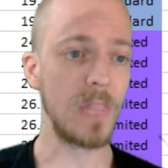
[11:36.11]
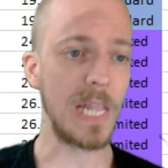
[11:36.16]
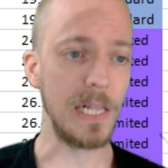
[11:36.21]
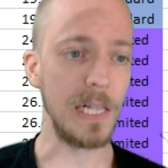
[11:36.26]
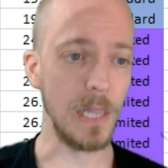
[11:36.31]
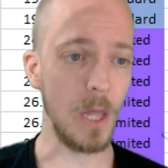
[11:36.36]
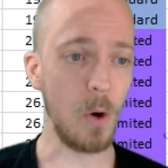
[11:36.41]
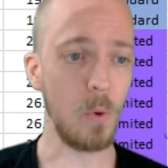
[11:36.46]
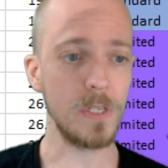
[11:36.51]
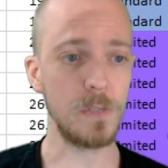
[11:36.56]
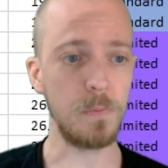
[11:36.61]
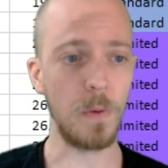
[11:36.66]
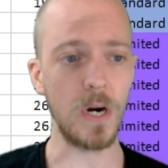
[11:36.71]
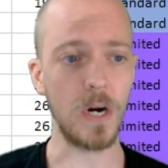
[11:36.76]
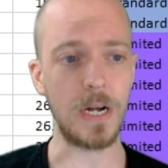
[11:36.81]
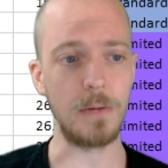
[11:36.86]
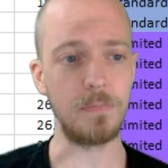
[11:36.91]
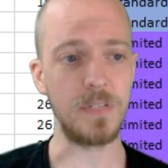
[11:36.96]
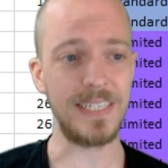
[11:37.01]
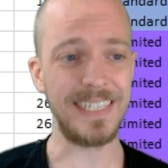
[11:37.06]
Lowest
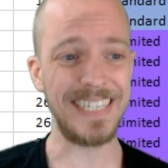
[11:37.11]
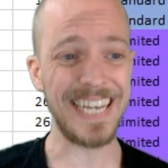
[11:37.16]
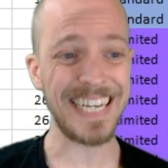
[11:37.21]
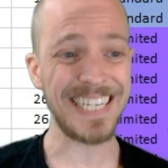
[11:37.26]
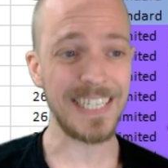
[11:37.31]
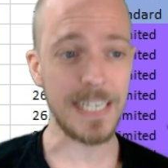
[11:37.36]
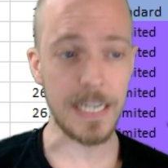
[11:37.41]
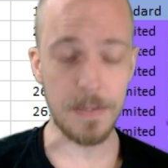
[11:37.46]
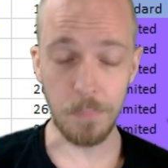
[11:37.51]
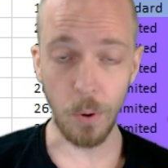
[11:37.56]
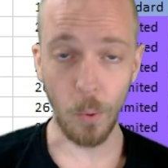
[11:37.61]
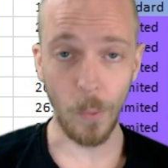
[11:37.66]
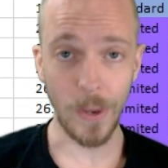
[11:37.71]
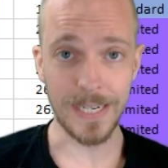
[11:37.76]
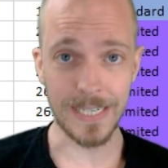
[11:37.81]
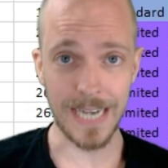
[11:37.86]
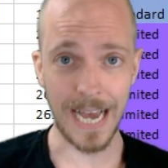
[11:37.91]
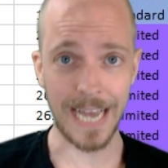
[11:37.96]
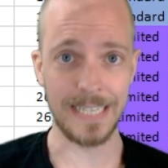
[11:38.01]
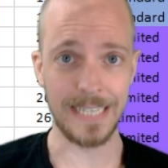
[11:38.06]
markup,
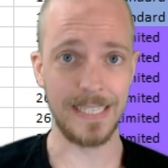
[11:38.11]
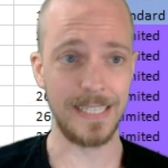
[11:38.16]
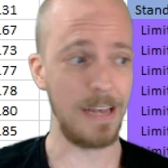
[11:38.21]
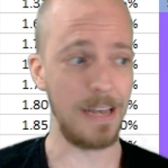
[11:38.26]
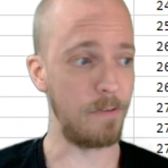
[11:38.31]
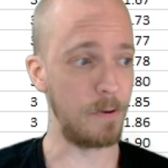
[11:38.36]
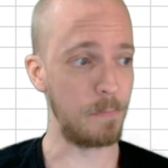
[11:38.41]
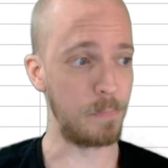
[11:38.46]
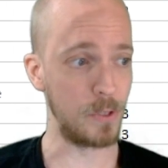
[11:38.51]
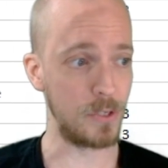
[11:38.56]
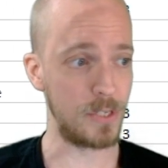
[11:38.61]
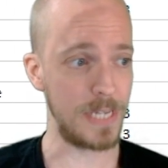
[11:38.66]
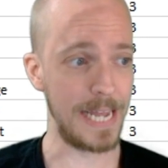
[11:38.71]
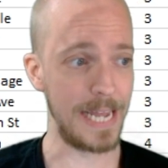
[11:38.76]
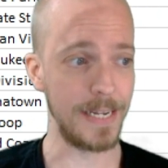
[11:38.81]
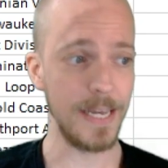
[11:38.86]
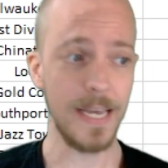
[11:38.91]
60.97%.